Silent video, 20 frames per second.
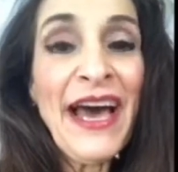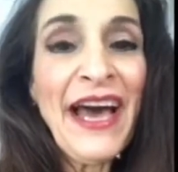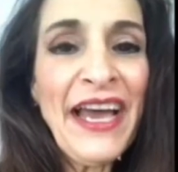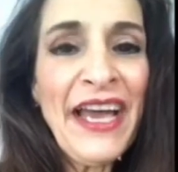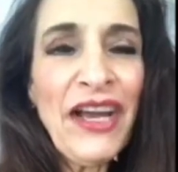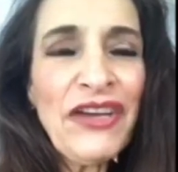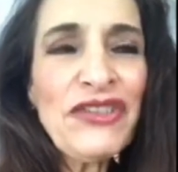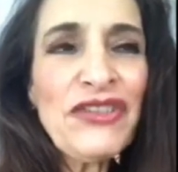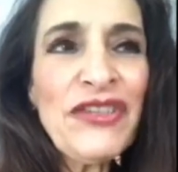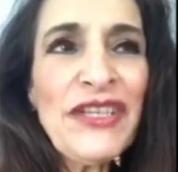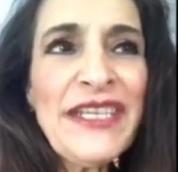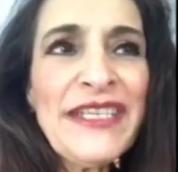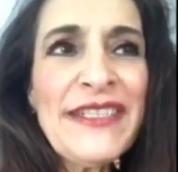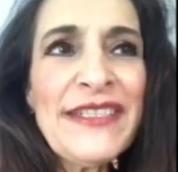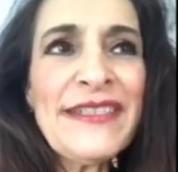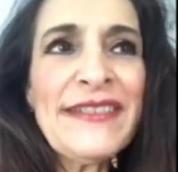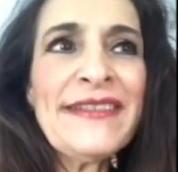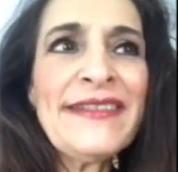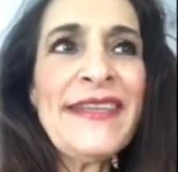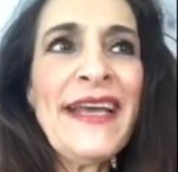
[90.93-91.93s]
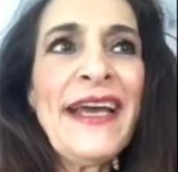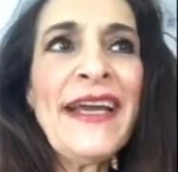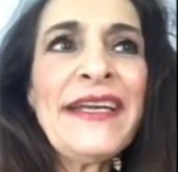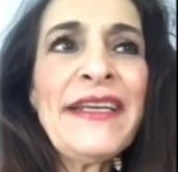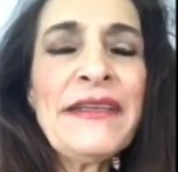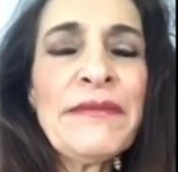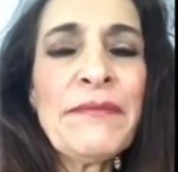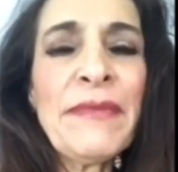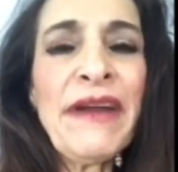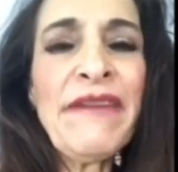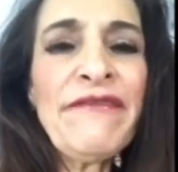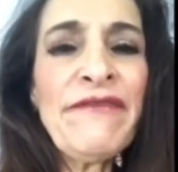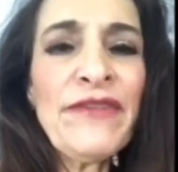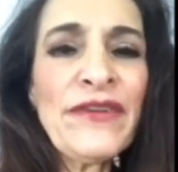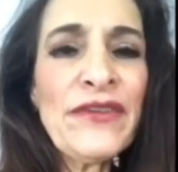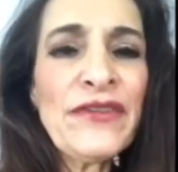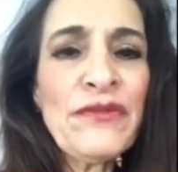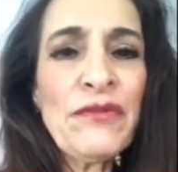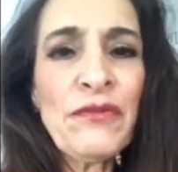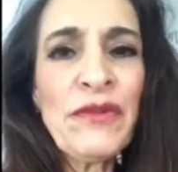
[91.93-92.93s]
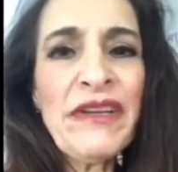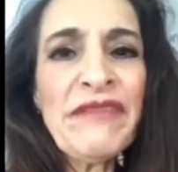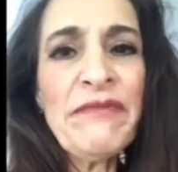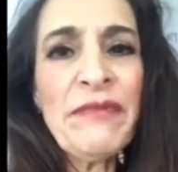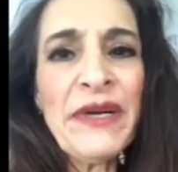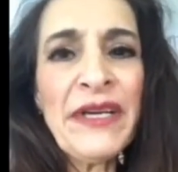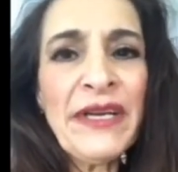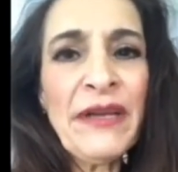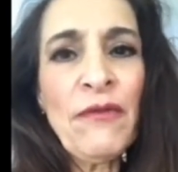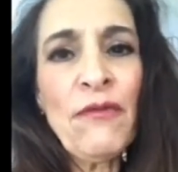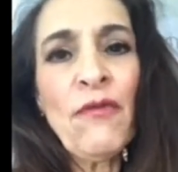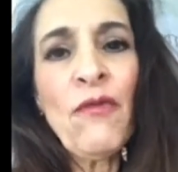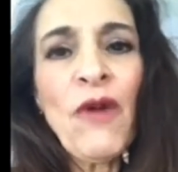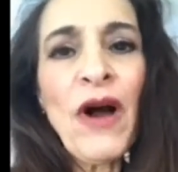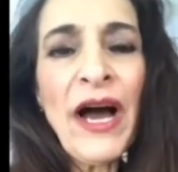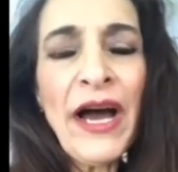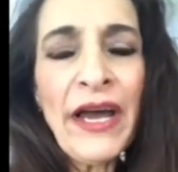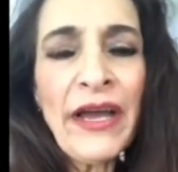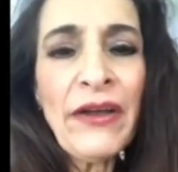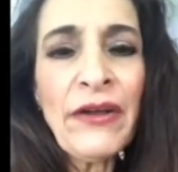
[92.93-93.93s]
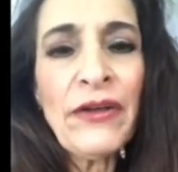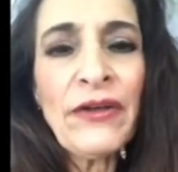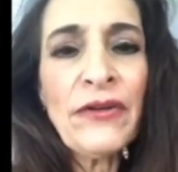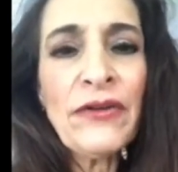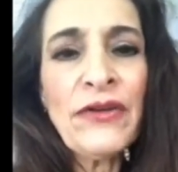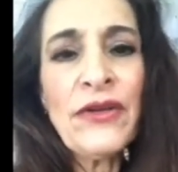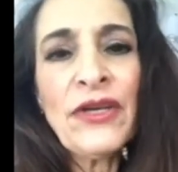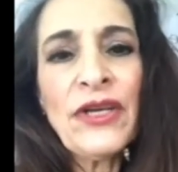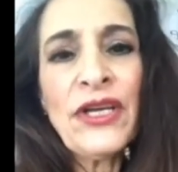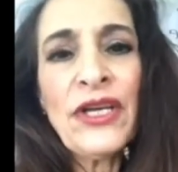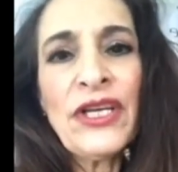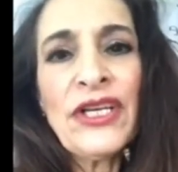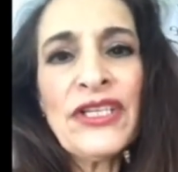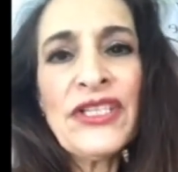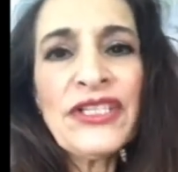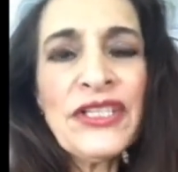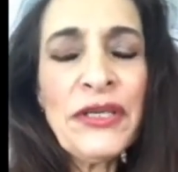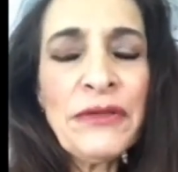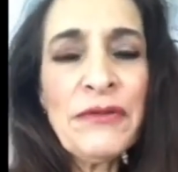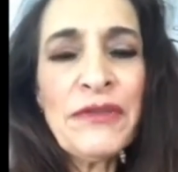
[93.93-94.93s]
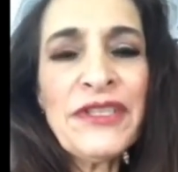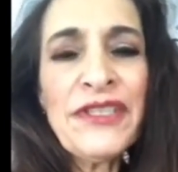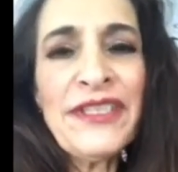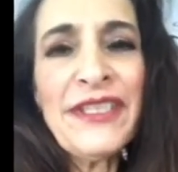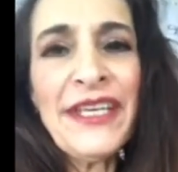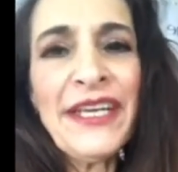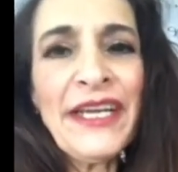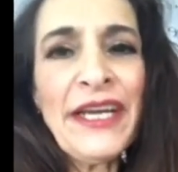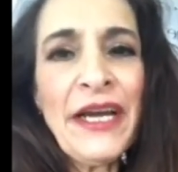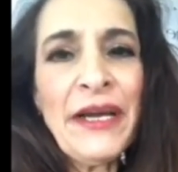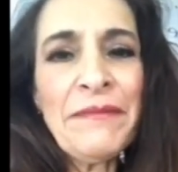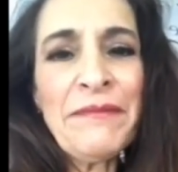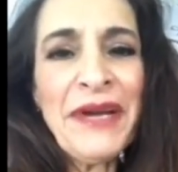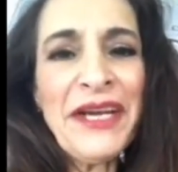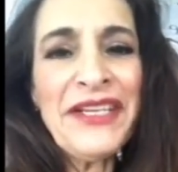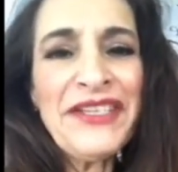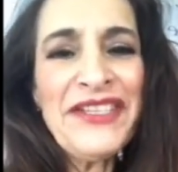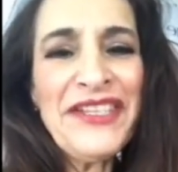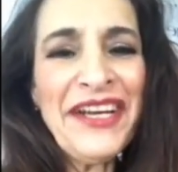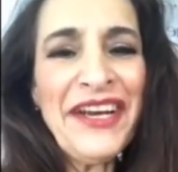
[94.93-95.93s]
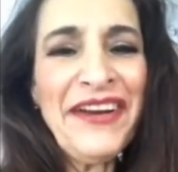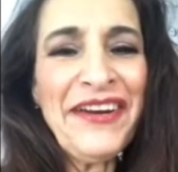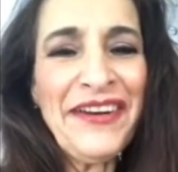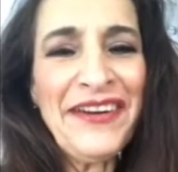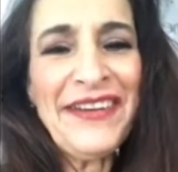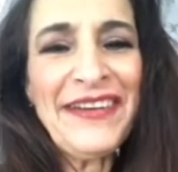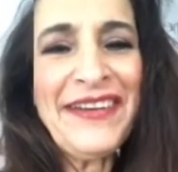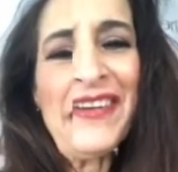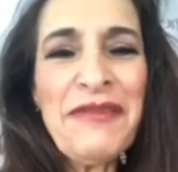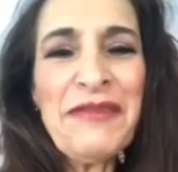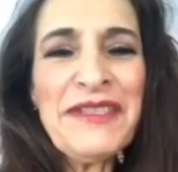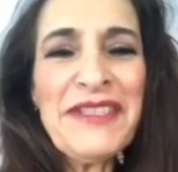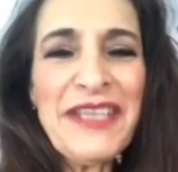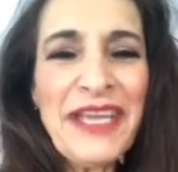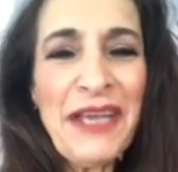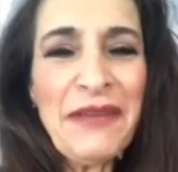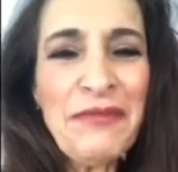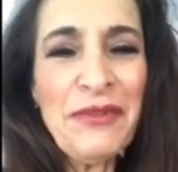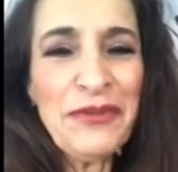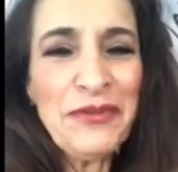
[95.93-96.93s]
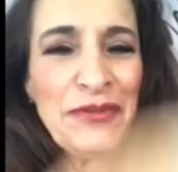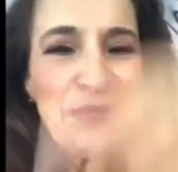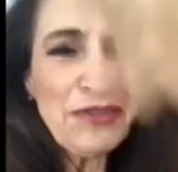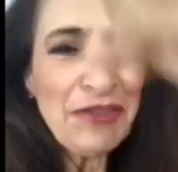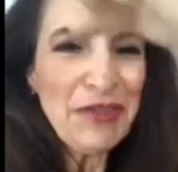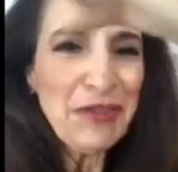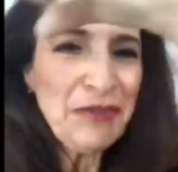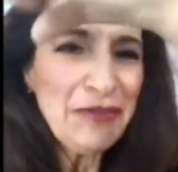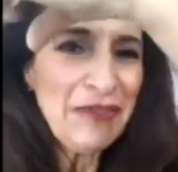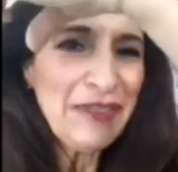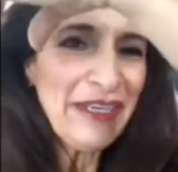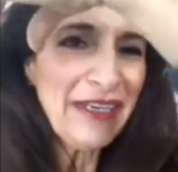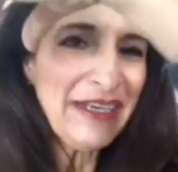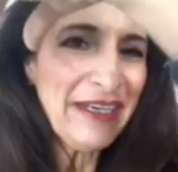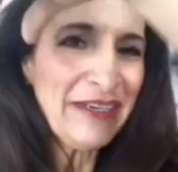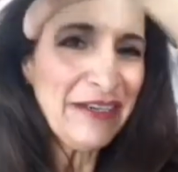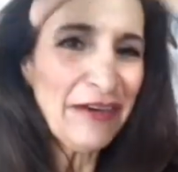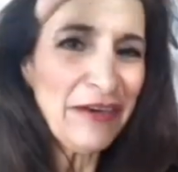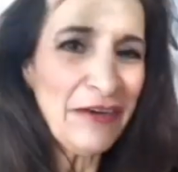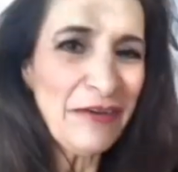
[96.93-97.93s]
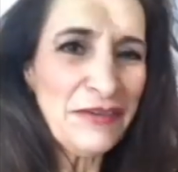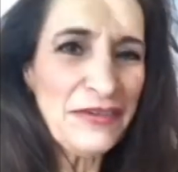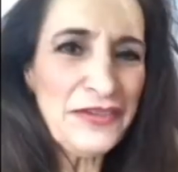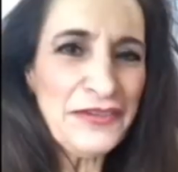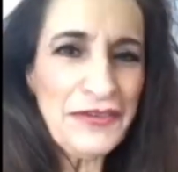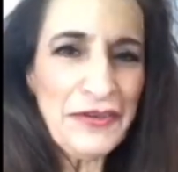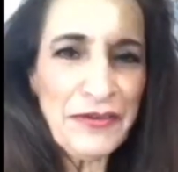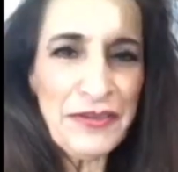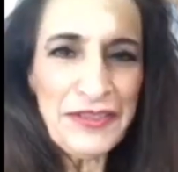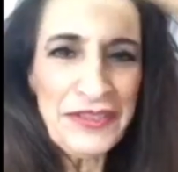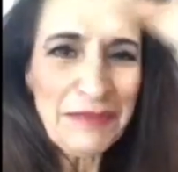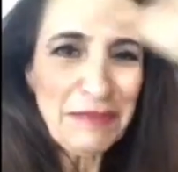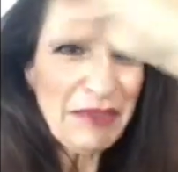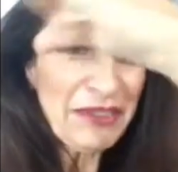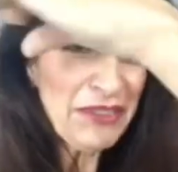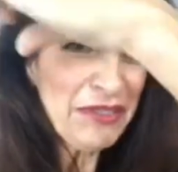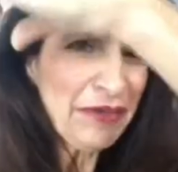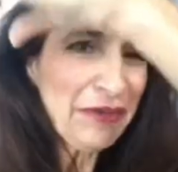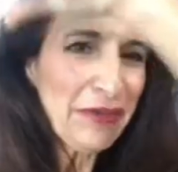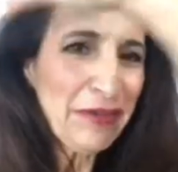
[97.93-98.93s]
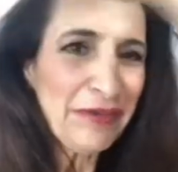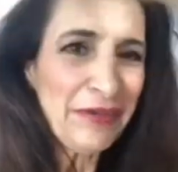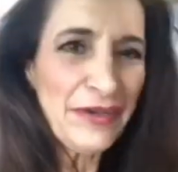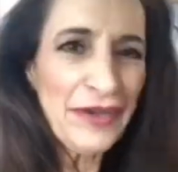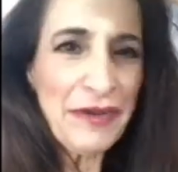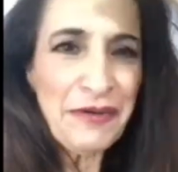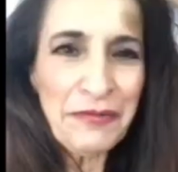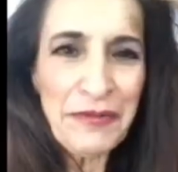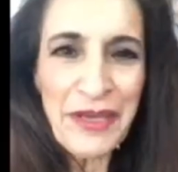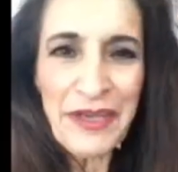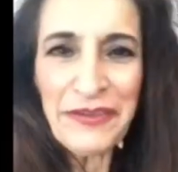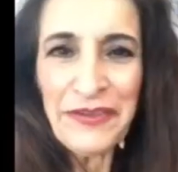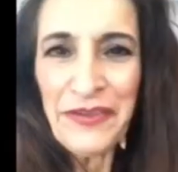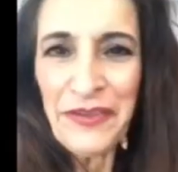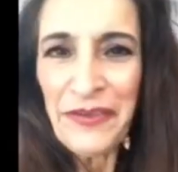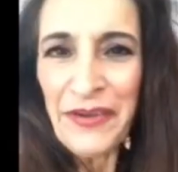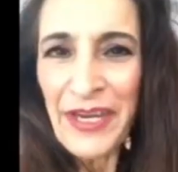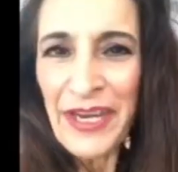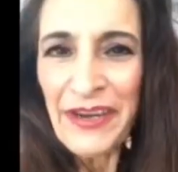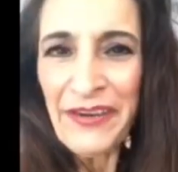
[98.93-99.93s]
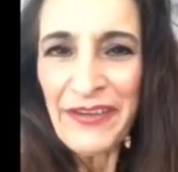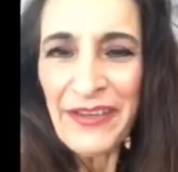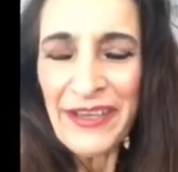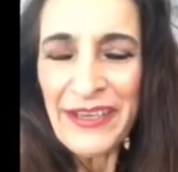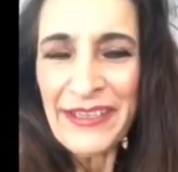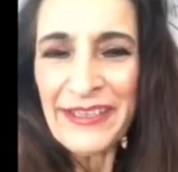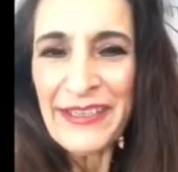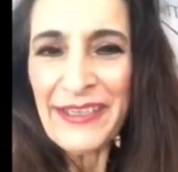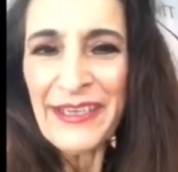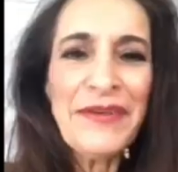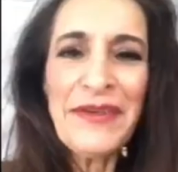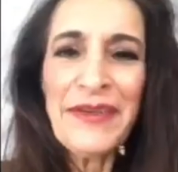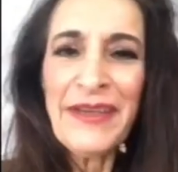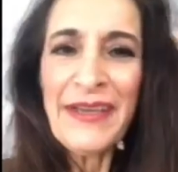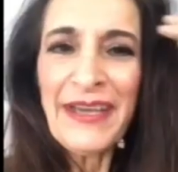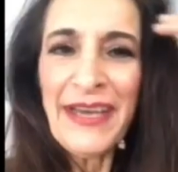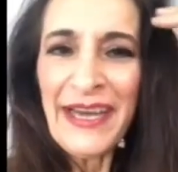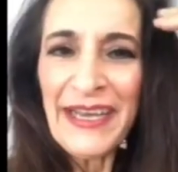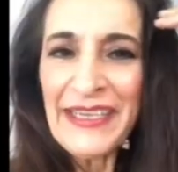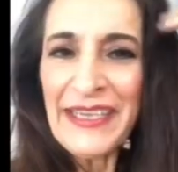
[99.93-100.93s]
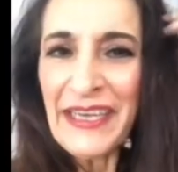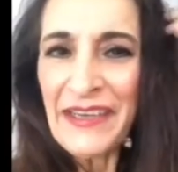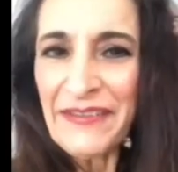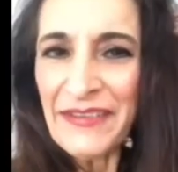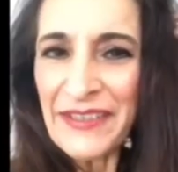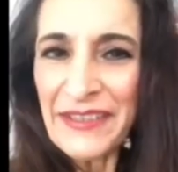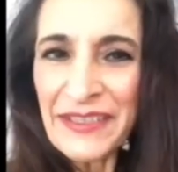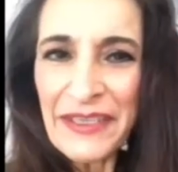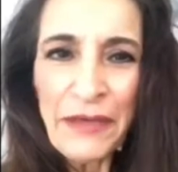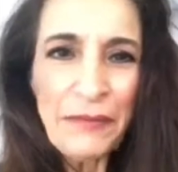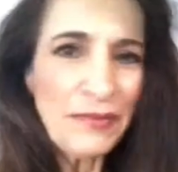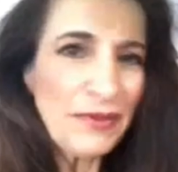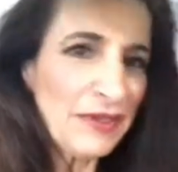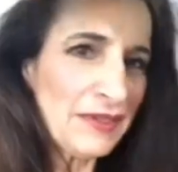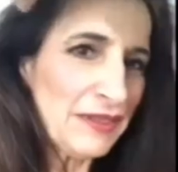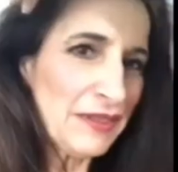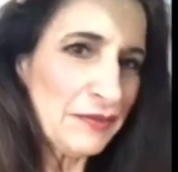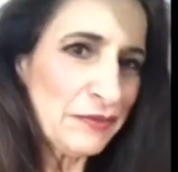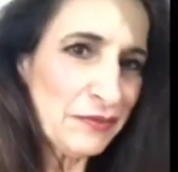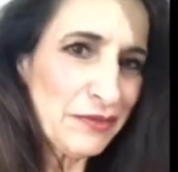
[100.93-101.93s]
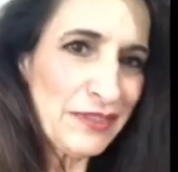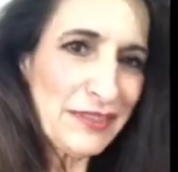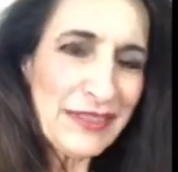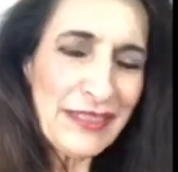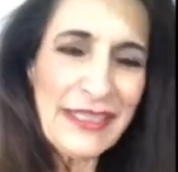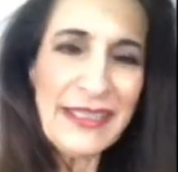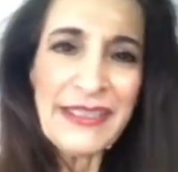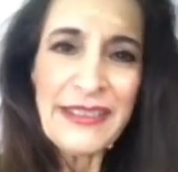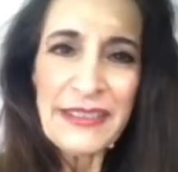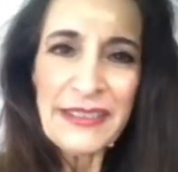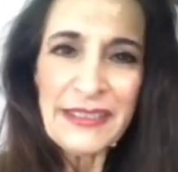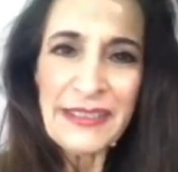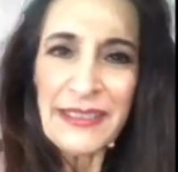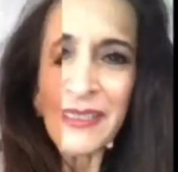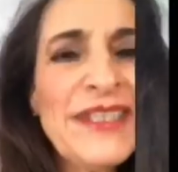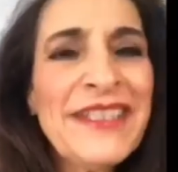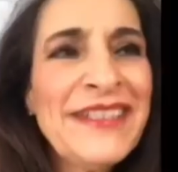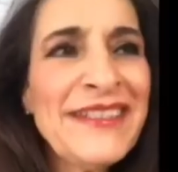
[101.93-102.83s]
I actually designed my first weave buddy while she was sitting on my chair. I was able to get it, you know, this material around her hairline. I gave it a couple of little slits.